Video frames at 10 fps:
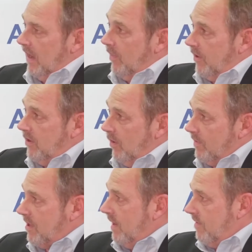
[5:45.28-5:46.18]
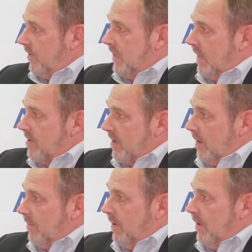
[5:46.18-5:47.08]
and the note saves the
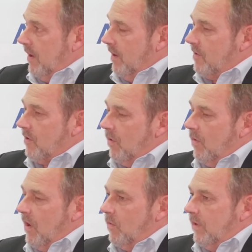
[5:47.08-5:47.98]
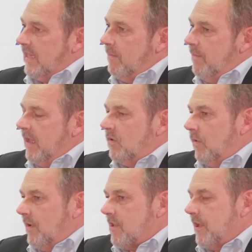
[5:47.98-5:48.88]
timestamp. Mm-hmm. So what that meant
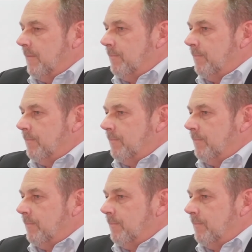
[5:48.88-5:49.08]
was